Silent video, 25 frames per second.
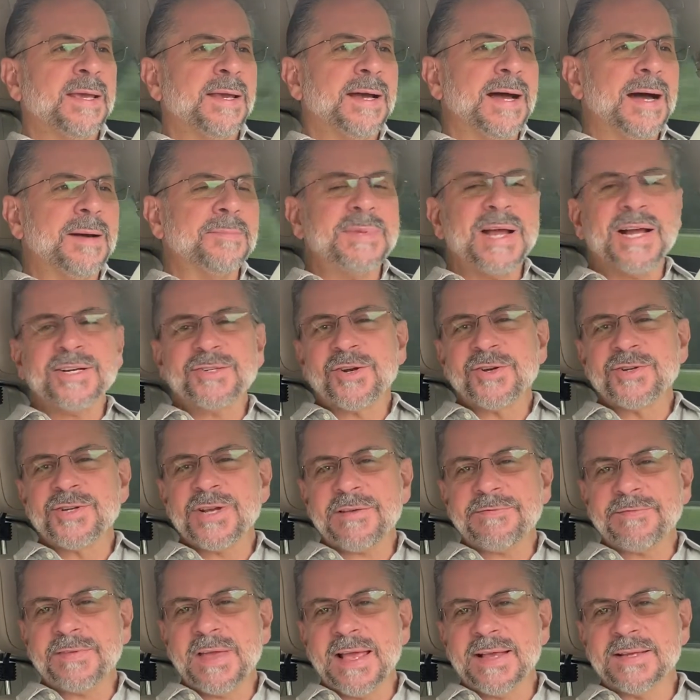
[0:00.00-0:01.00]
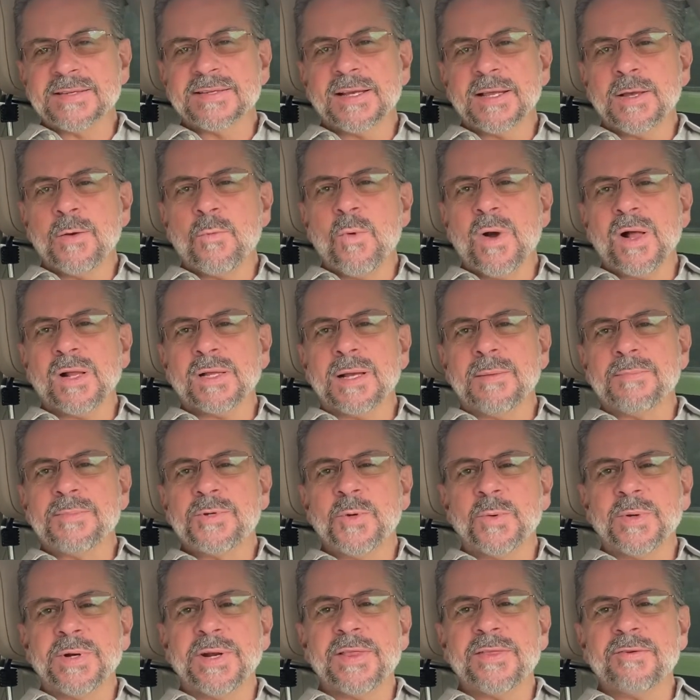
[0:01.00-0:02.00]
I'm Dr. Jeff Kingsley. Welcome
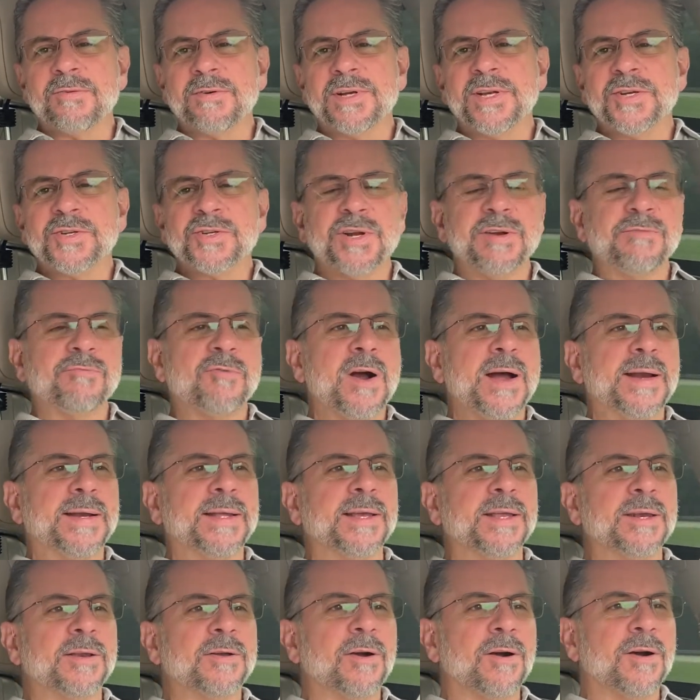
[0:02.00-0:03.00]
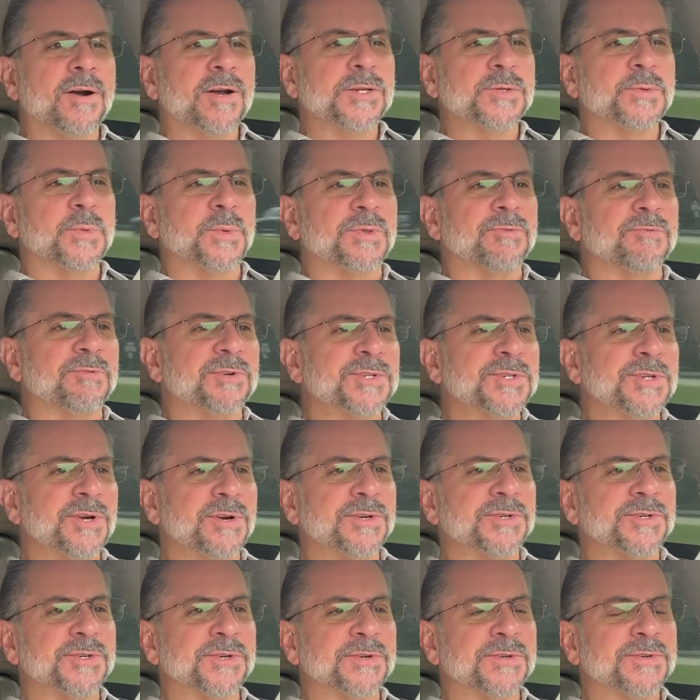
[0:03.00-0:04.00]
to another edition of Riding in Cars with
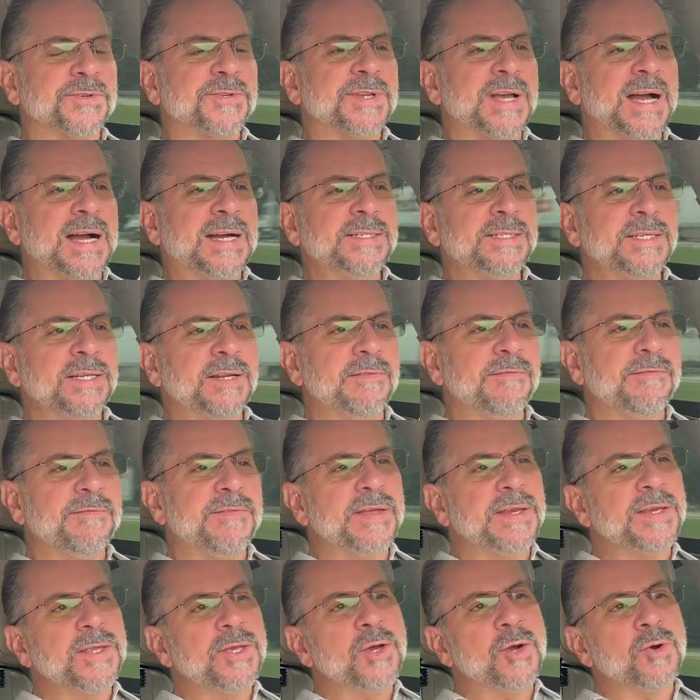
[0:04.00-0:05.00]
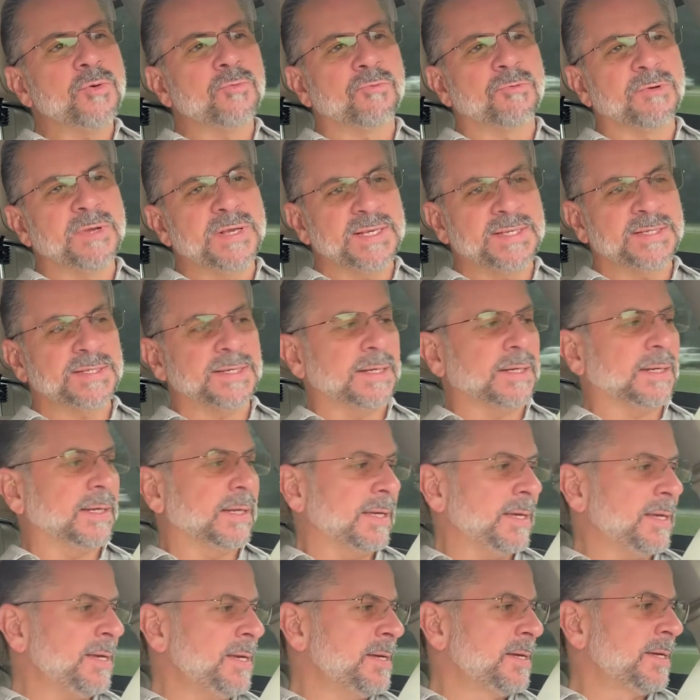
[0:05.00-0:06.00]
Researchers. I did a video
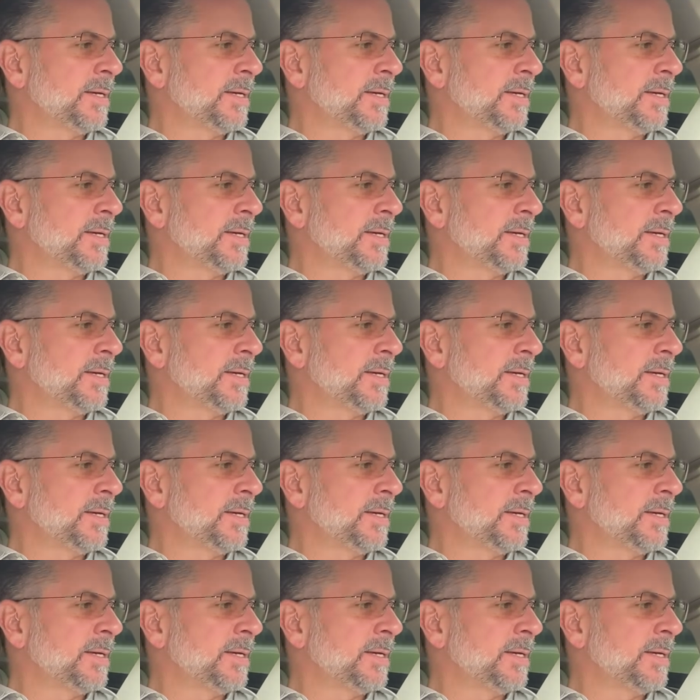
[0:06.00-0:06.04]
recently